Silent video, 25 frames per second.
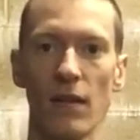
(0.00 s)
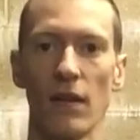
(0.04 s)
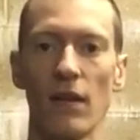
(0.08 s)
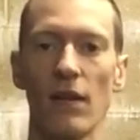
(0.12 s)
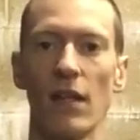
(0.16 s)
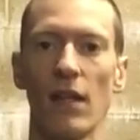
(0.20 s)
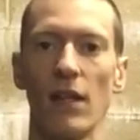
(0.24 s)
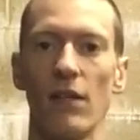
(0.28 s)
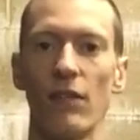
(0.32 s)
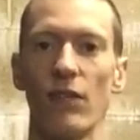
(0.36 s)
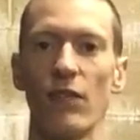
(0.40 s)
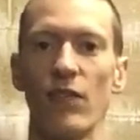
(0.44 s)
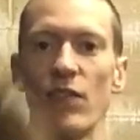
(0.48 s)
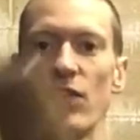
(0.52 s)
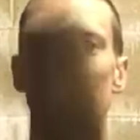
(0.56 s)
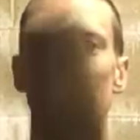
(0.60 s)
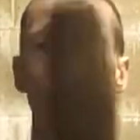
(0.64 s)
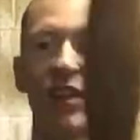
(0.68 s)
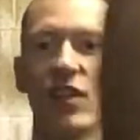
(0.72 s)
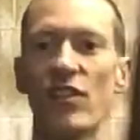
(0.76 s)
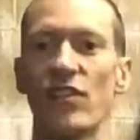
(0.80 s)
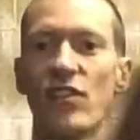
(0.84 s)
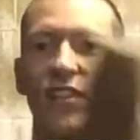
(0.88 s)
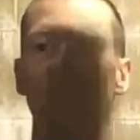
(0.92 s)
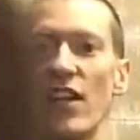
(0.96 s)
Even if it's an
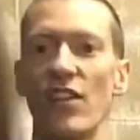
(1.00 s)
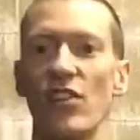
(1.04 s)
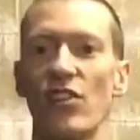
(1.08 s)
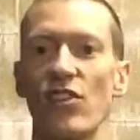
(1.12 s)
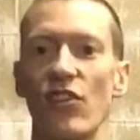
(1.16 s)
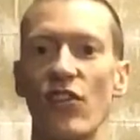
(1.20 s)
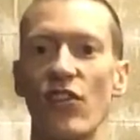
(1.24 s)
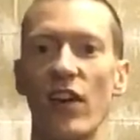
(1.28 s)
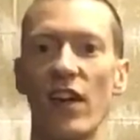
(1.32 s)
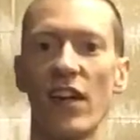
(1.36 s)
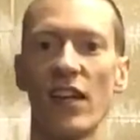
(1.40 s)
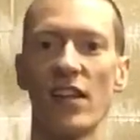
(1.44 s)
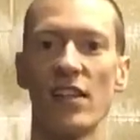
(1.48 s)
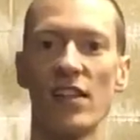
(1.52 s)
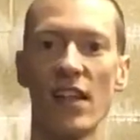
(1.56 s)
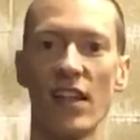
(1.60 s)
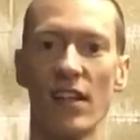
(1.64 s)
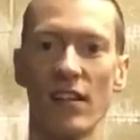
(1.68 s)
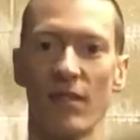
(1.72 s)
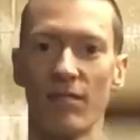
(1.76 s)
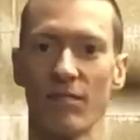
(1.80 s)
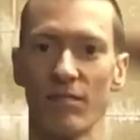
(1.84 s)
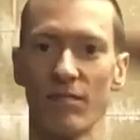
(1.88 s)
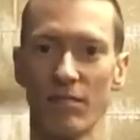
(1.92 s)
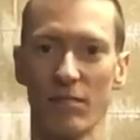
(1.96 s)
exaggerated,
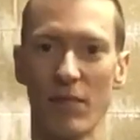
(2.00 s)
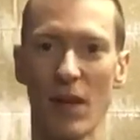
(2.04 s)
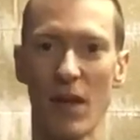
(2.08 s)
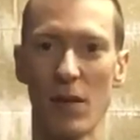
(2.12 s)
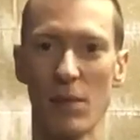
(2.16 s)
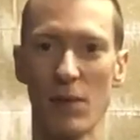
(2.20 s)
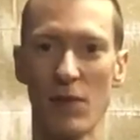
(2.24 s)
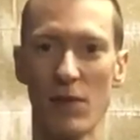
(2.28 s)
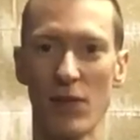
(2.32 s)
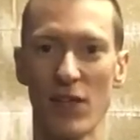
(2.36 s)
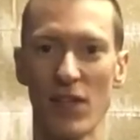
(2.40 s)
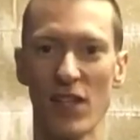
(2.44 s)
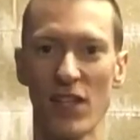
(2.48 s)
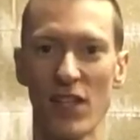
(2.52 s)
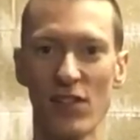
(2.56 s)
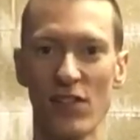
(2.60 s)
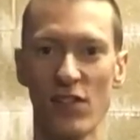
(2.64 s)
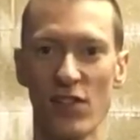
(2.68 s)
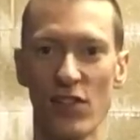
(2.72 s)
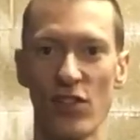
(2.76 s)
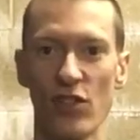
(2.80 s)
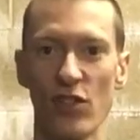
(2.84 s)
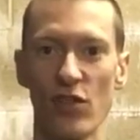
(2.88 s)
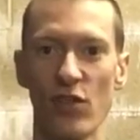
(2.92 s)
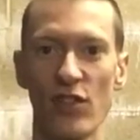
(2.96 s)
and maybe for this,
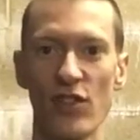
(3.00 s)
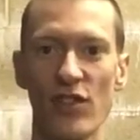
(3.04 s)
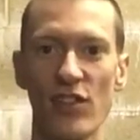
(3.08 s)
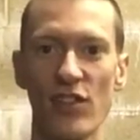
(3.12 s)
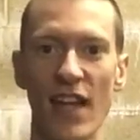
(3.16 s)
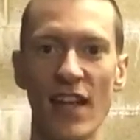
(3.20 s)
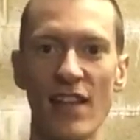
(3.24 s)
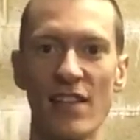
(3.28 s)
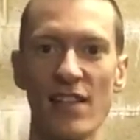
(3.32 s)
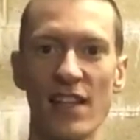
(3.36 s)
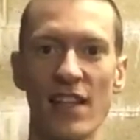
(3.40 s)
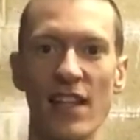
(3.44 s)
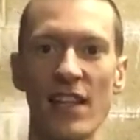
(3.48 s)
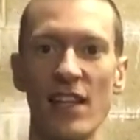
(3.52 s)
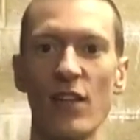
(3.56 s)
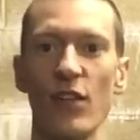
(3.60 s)
to do it statically,